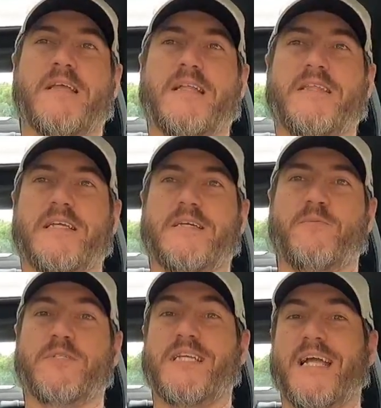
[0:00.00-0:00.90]
And
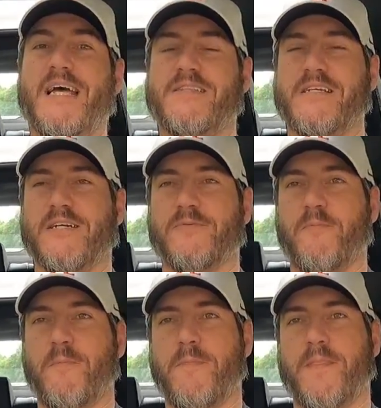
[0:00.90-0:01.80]
then once I got there,
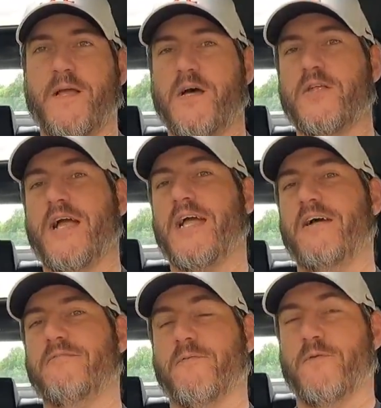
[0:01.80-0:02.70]
the other
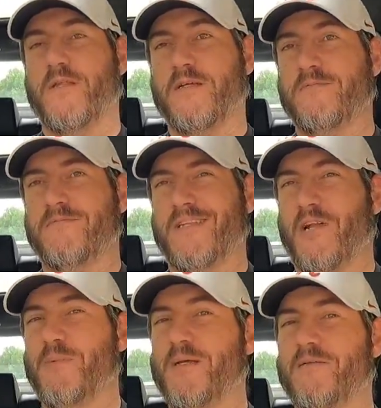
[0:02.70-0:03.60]
half, or the
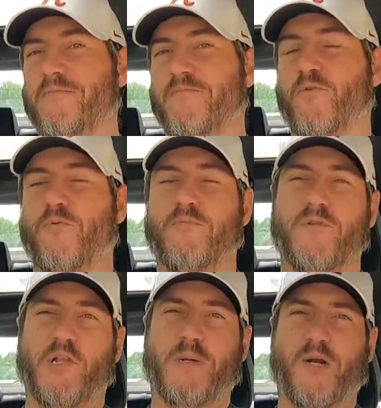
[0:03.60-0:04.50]
little bit
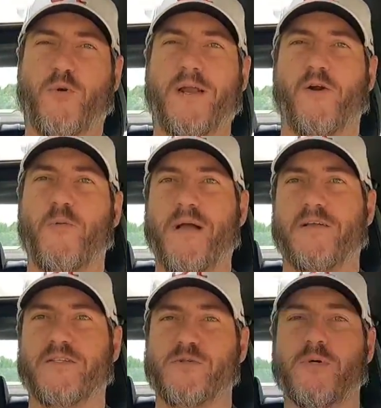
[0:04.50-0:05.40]
greater
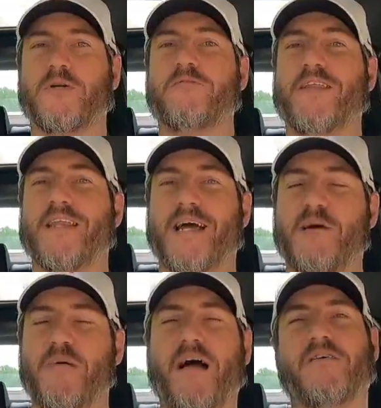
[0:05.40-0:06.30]
amount, the
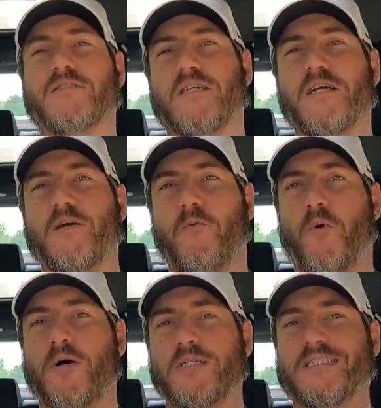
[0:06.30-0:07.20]
259 miles,
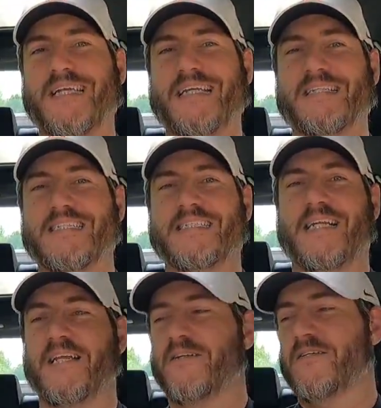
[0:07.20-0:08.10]
was in the
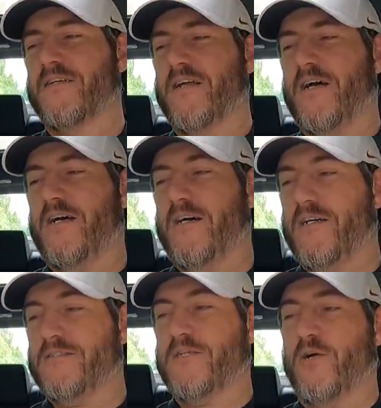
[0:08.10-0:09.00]
city.
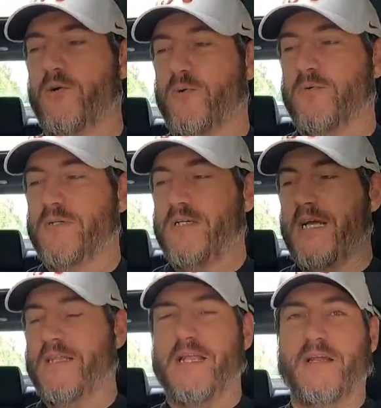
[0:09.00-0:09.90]
So
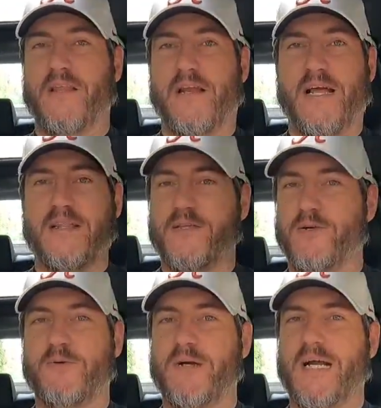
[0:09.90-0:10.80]
at the end of the night,
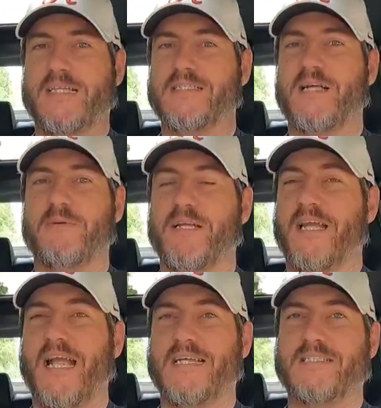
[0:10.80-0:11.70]
though, I had to stop and
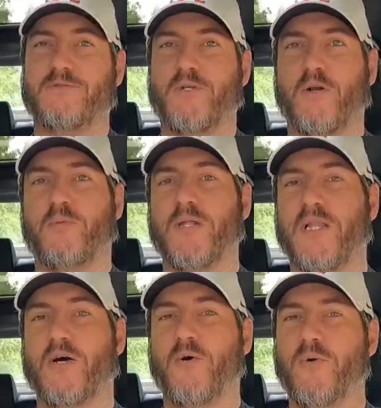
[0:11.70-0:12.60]
get gas. It was starting to run
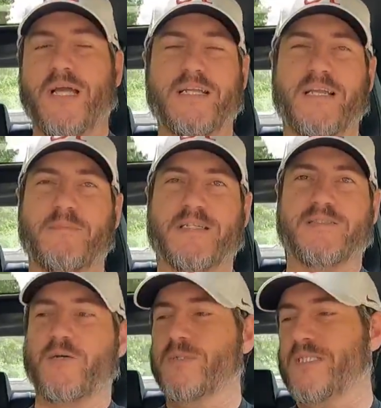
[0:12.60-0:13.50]
low. Got down about
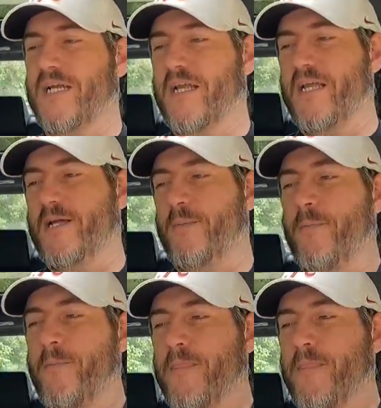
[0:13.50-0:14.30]
as low as I could get